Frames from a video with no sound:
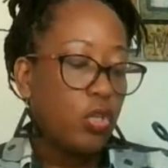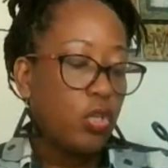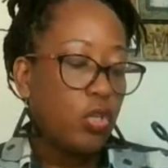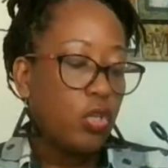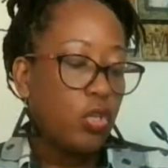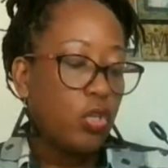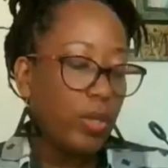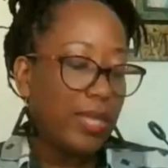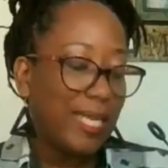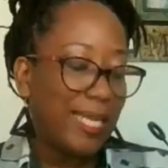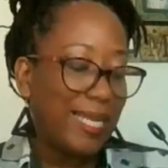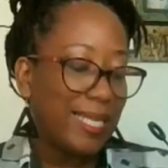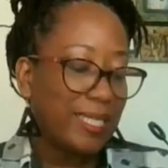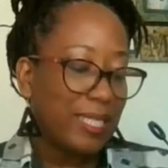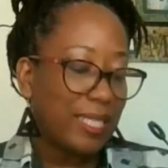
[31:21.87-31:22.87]
Do
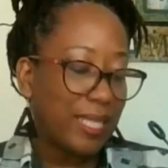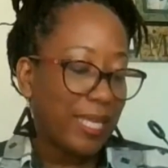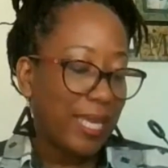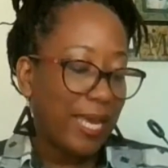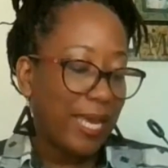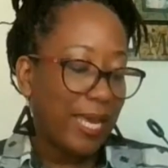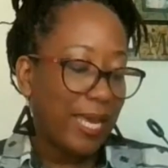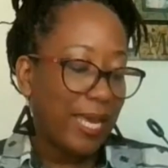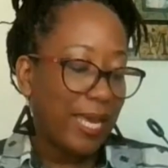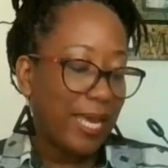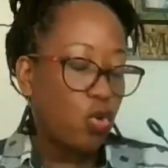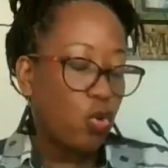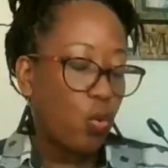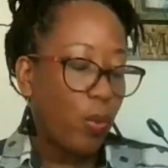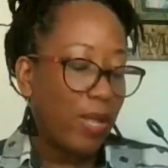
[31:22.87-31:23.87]
these
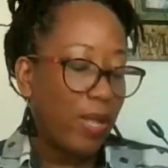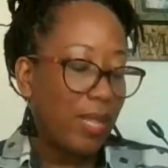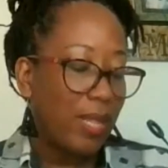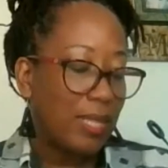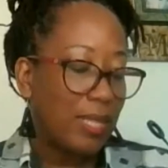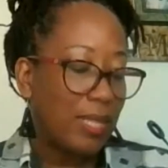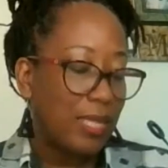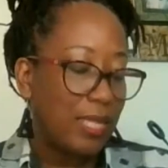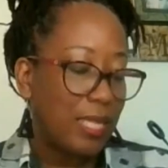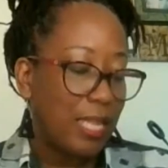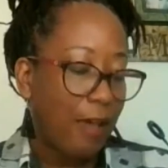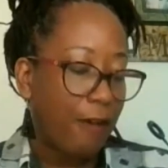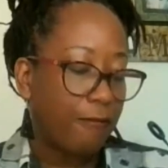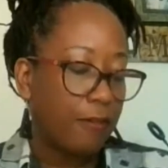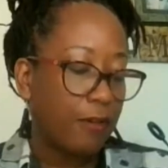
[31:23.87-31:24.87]
things and you will
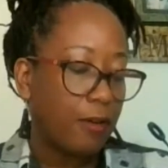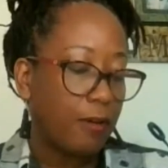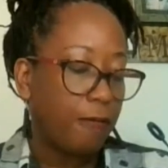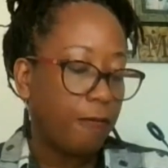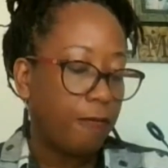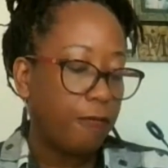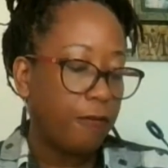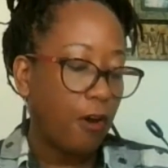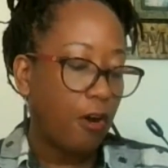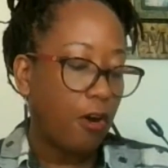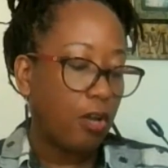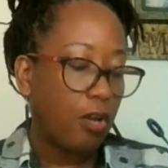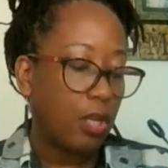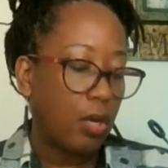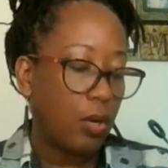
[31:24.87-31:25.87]
never
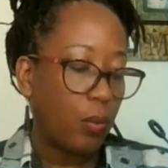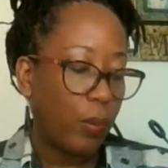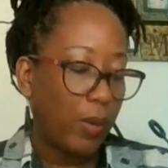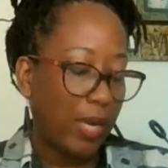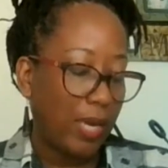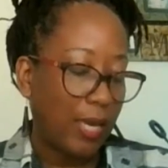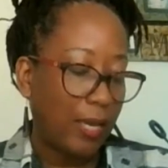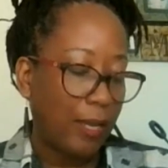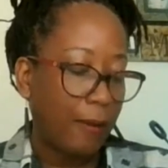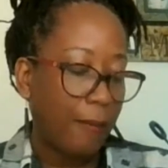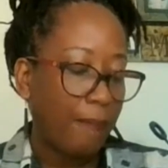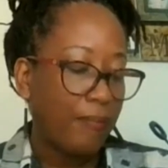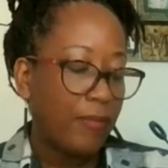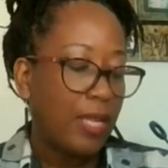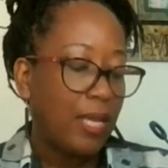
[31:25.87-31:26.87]
fall
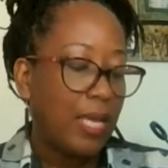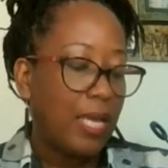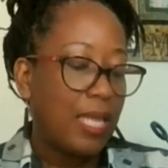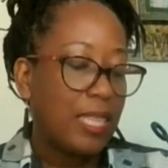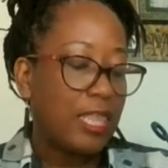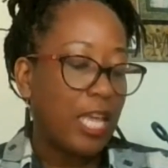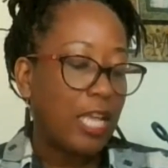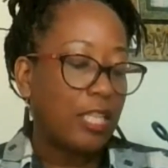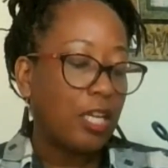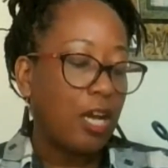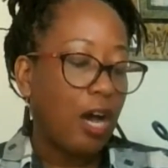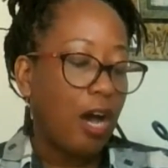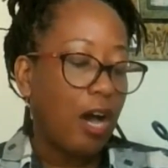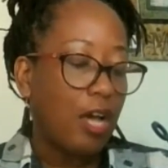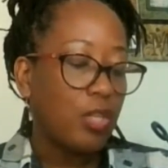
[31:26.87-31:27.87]
away. Then
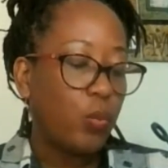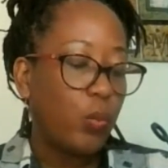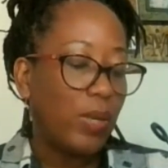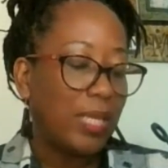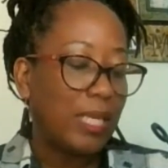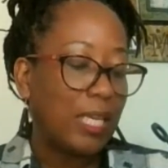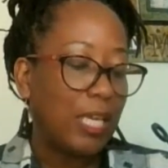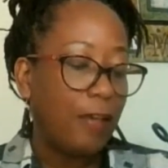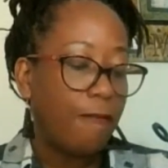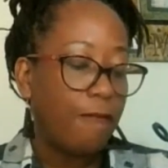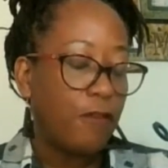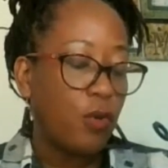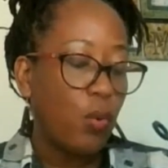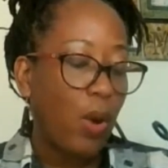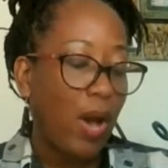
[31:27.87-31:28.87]
God will
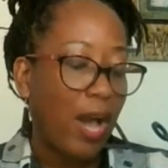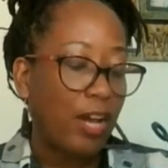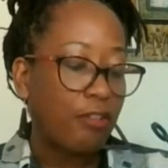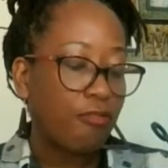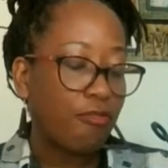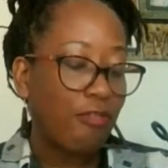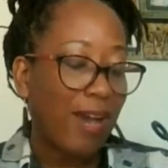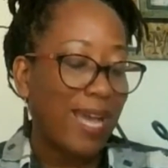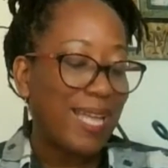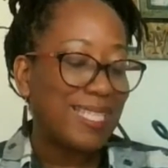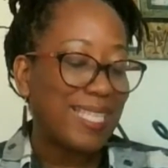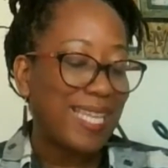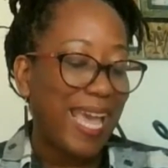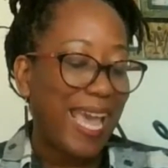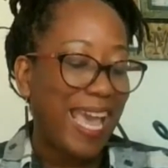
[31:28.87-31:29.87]
give you a
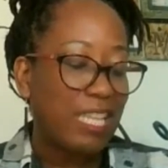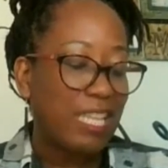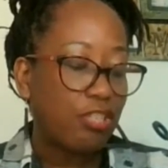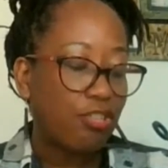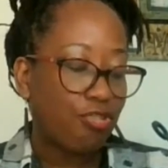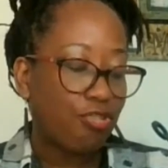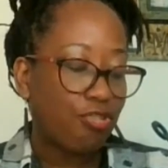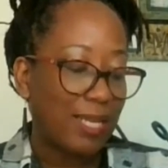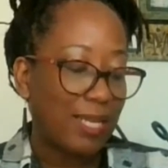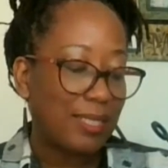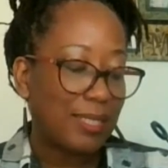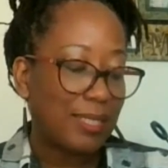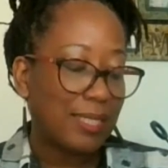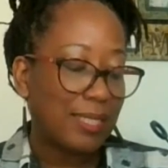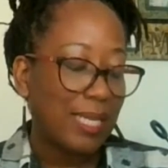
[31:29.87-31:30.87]
grand
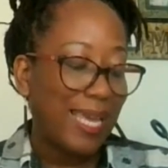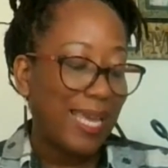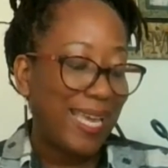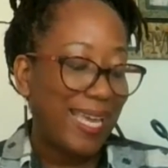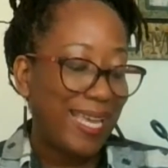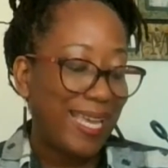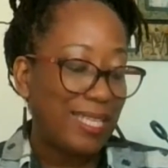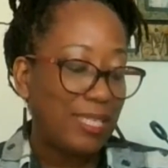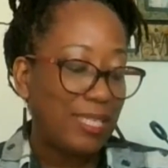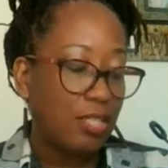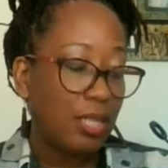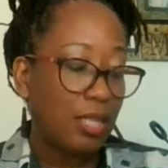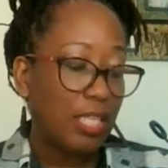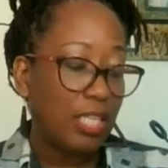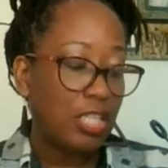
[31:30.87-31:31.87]
entrance
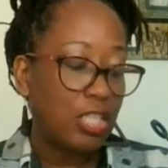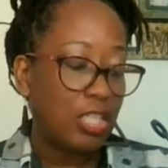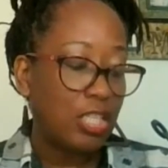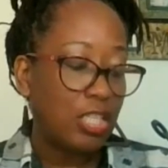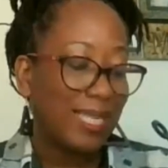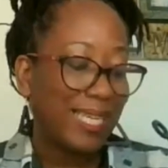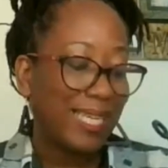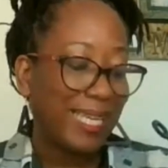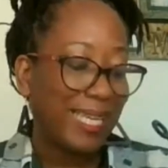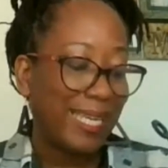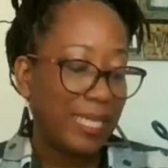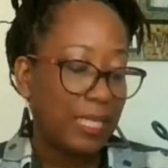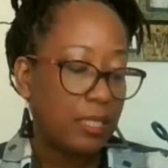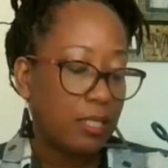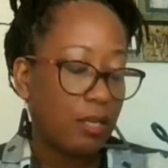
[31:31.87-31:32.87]
into the
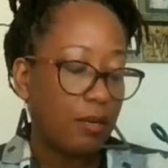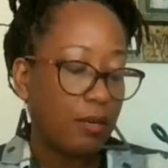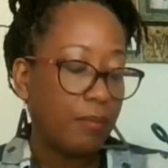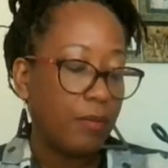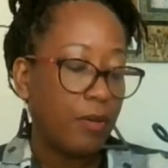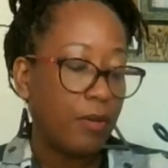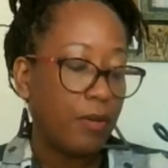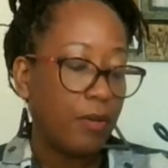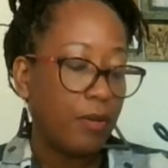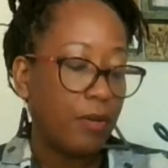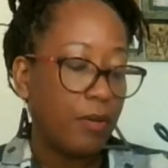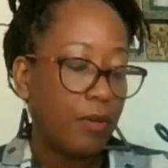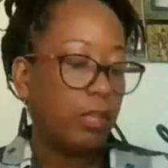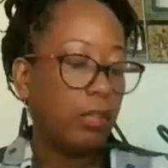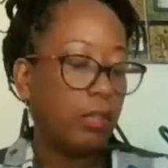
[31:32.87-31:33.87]
eternal kingdom
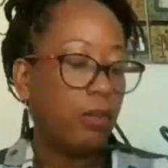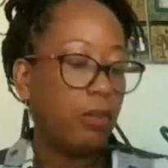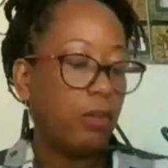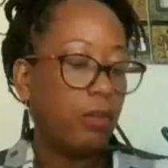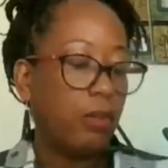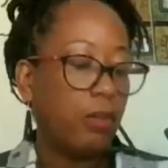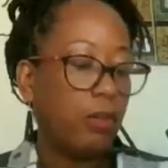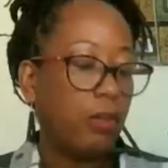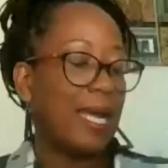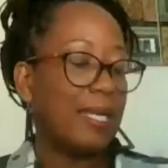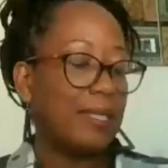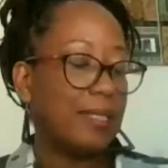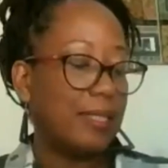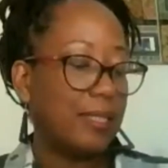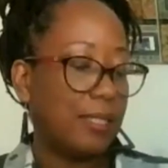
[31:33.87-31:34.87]
of our
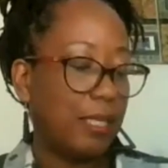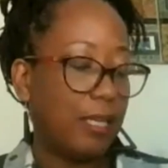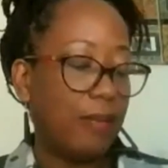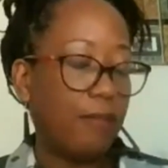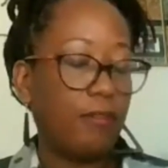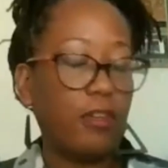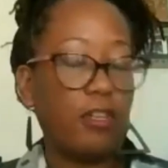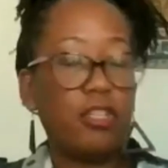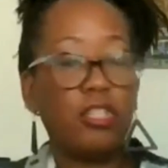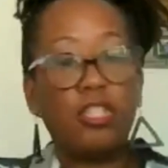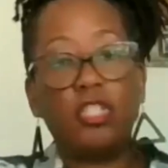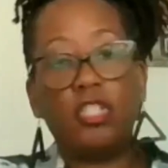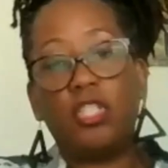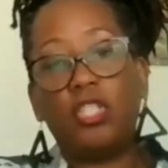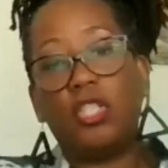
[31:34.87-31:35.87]
Lord and
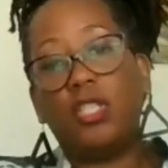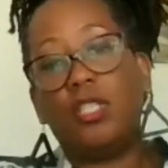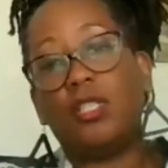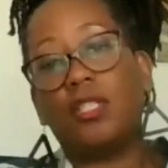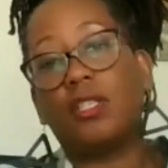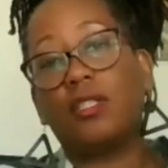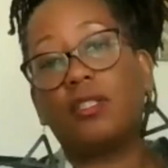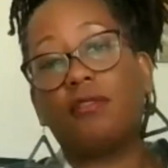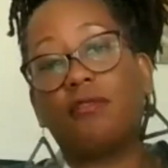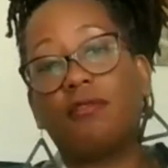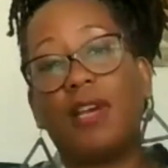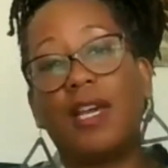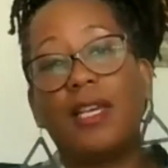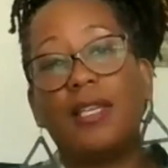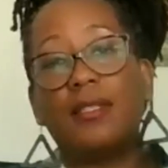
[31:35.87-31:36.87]
Savior,
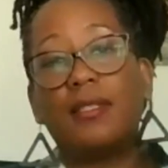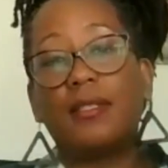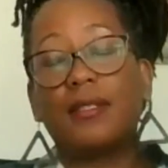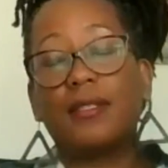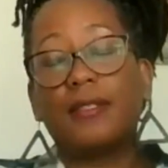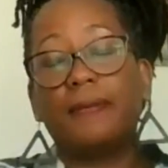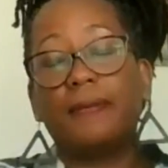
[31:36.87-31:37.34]
Jesus Christ.